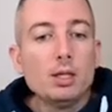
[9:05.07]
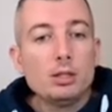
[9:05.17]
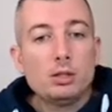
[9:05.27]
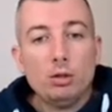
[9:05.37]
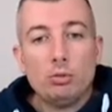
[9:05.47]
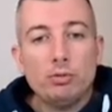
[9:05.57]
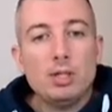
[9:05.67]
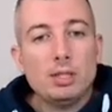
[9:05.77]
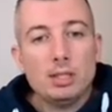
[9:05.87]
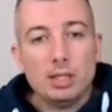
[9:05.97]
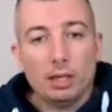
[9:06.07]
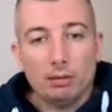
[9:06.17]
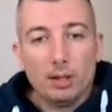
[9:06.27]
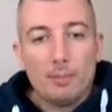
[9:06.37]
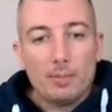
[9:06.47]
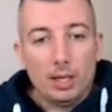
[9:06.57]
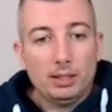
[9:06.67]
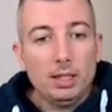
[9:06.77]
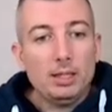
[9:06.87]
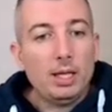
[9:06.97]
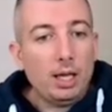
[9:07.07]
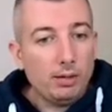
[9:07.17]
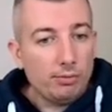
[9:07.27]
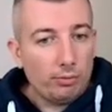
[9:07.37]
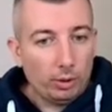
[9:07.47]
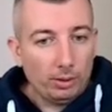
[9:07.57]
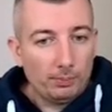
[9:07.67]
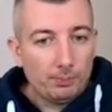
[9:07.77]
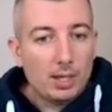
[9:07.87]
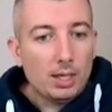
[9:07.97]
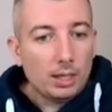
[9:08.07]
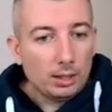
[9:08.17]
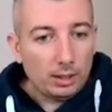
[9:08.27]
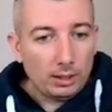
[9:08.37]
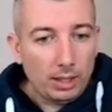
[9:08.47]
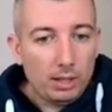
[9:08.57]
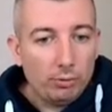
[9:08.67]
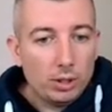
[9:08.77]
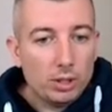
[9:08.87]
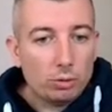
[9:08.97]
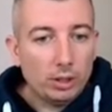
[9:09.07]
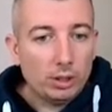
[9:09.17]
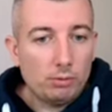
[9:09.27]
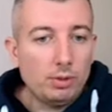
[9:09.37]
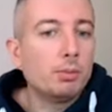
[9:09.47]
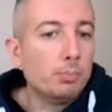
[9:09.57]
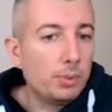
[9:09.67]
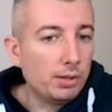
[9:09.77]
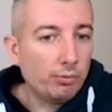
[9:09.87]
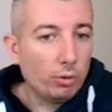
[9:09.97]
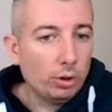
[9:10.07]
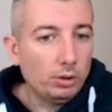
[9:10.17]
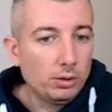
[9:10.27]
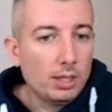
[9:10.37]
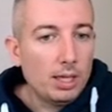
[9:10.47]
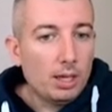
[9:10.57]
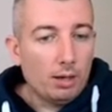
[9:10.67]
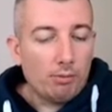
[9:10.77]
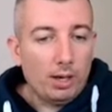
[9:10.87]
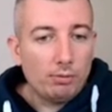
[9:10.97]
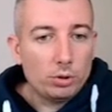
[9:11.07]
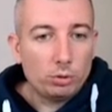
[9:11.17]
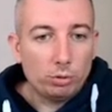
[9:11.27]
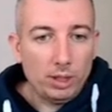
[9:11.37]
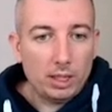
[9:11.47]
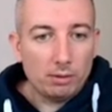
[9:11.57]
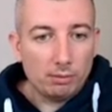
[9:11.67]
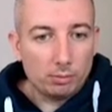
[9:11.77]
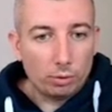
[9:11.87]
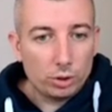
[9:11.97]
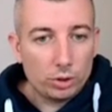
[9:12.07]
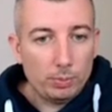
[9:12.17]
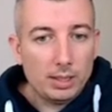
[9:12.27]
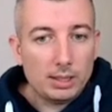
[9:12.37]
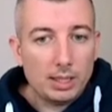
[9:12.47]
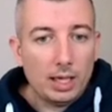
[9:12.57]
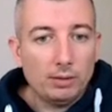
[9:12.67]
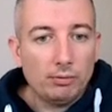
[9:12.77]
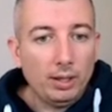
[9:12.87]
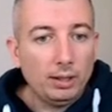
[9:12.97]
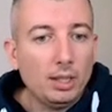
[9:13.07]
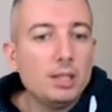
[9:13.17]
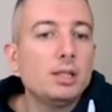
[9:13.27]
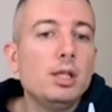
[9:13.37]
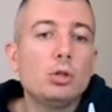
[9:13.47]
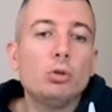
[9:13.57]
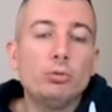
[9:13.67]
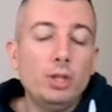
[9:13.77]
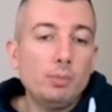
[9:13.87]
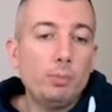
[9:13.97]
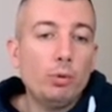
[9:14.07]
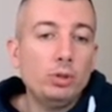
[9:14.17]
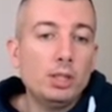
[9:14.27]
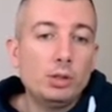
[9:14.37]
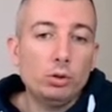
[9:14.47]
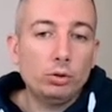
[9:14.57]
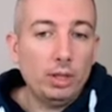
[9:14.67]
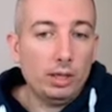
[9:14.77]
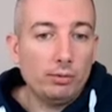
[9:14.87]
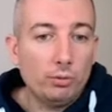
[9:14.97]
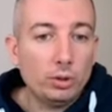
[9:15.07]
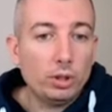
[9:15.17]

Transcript: So queen c7, and then a4. A4 is connected with b4. White wants to take even more space, and final destination of that pawn is not on a4.